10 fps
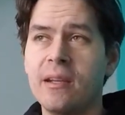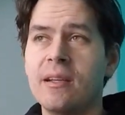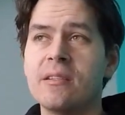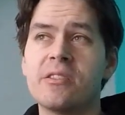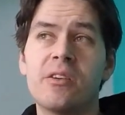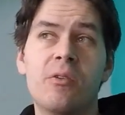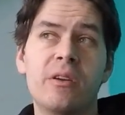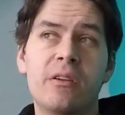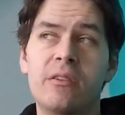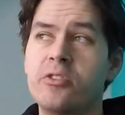is to go
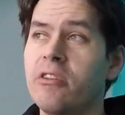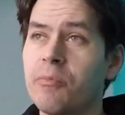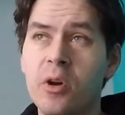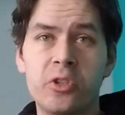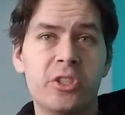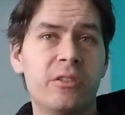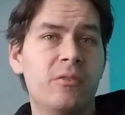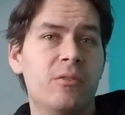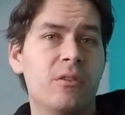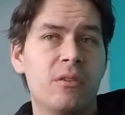to Drift Motion
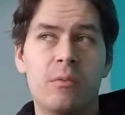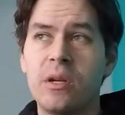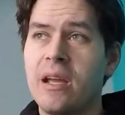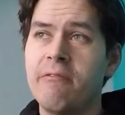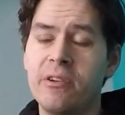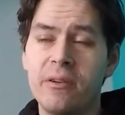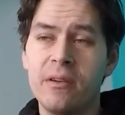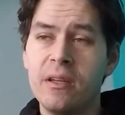or whatever.